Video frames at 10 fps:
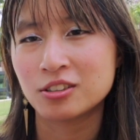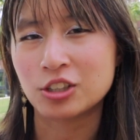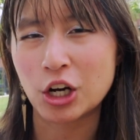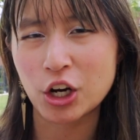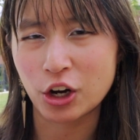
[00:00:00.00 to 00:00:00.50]

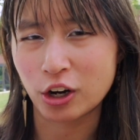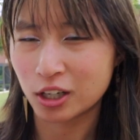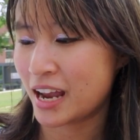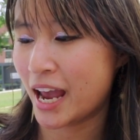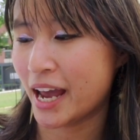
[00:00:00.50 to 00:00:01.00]
grr.
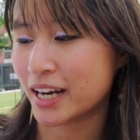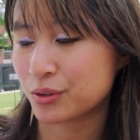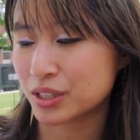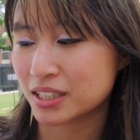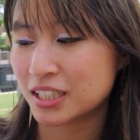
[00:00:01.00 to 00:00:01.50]
And
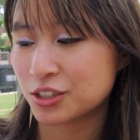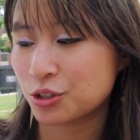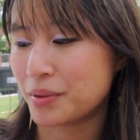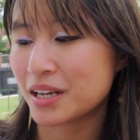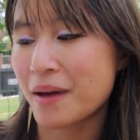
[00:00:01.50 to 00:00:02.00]
I was listening
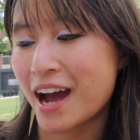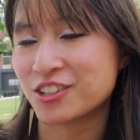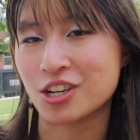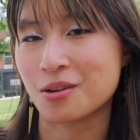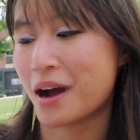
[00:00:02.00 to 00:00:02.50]
to Big
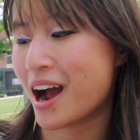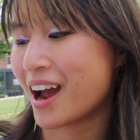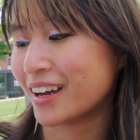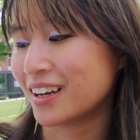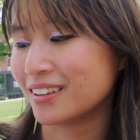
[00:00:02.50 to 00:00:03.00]
Magic
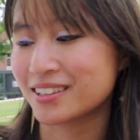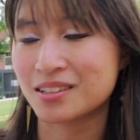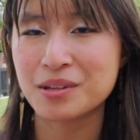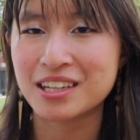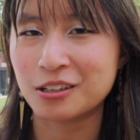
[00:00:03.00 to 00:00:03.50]
by
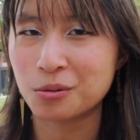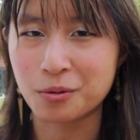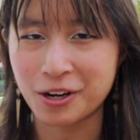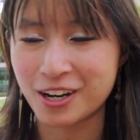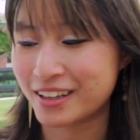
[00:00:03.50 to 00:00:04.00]
Elizabeth
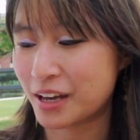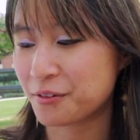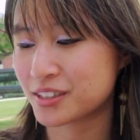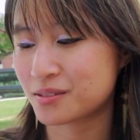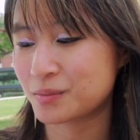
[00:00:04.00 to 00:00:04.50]
Gilbert, and that
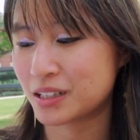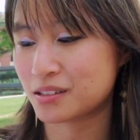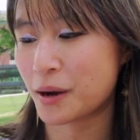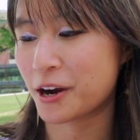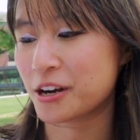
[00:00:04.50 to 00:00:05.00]
was
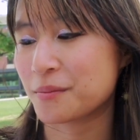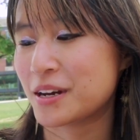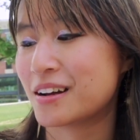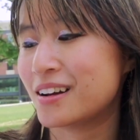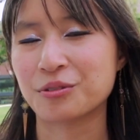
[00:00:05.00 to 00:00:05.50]
inspiring me.